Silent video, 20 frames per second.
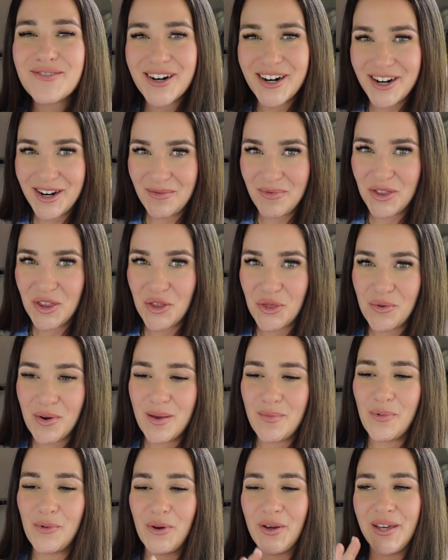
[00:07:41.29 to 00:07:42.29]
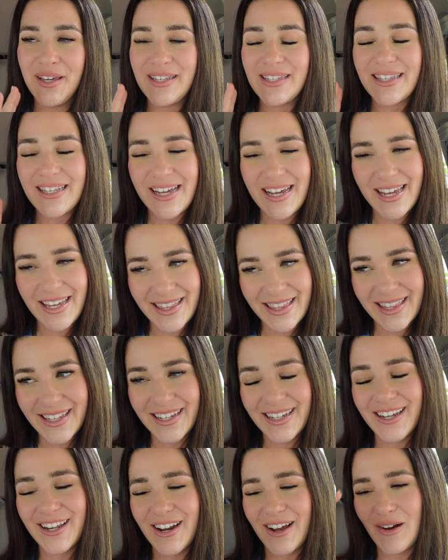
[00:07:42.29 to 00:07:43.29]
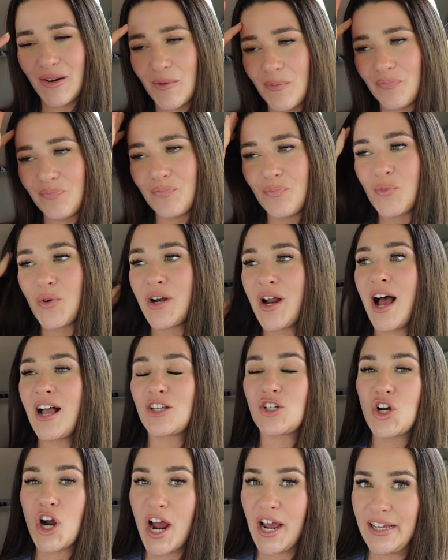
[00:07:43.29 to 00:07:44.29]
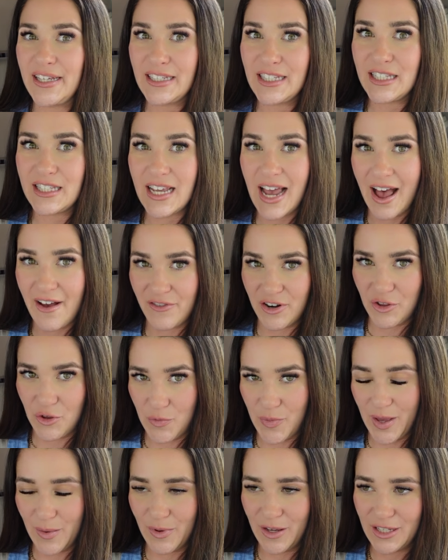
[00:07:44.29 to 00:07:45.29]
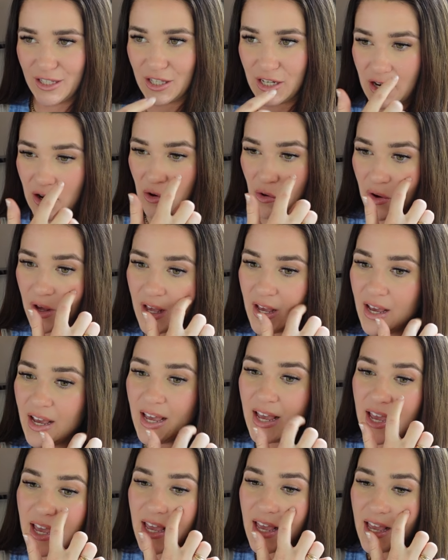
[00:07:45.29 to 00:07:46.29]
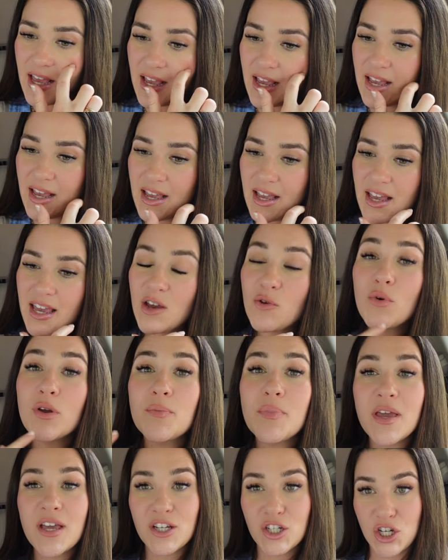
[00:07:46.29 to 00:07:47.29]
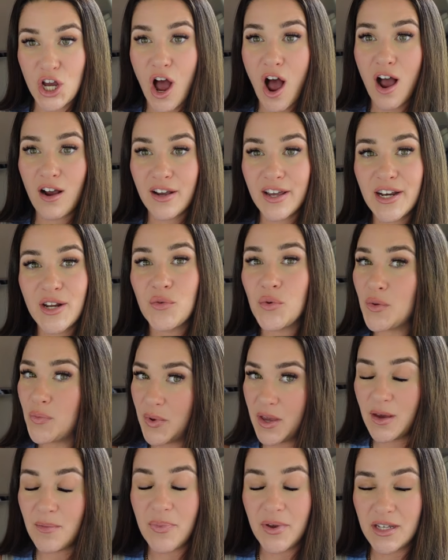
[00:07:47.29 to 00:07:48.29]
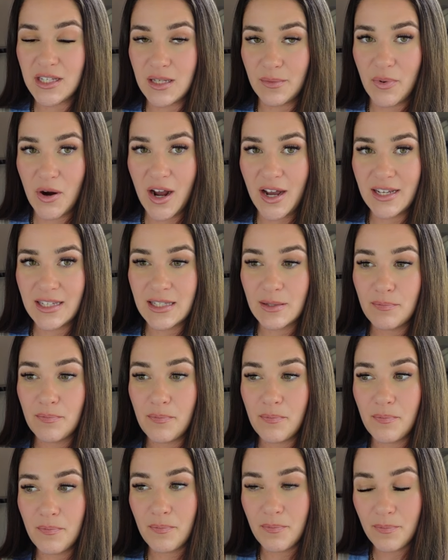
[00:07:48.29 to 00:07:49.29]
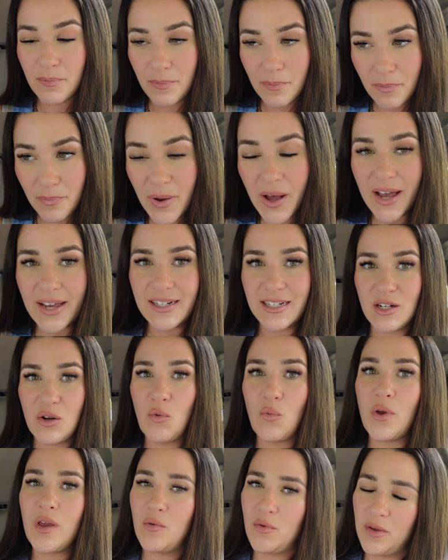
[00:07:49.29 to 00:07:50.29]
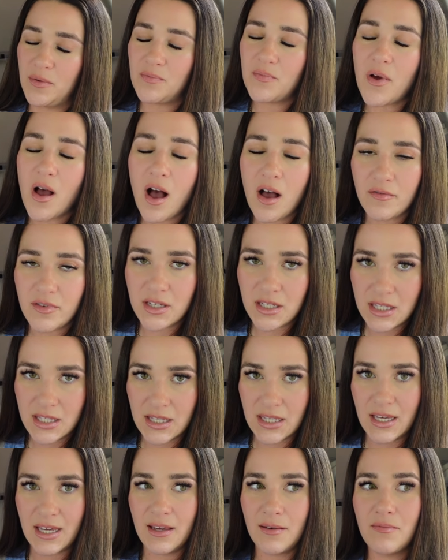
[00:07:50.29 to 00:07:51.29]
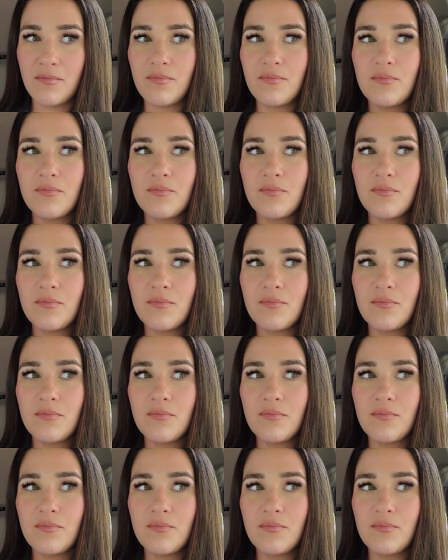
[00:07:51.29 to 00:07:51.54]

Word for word: we're good with the three boys. Like, you know, we're not trying to have another baby. So, it would be a shock and it would be a big surprise but we would obviously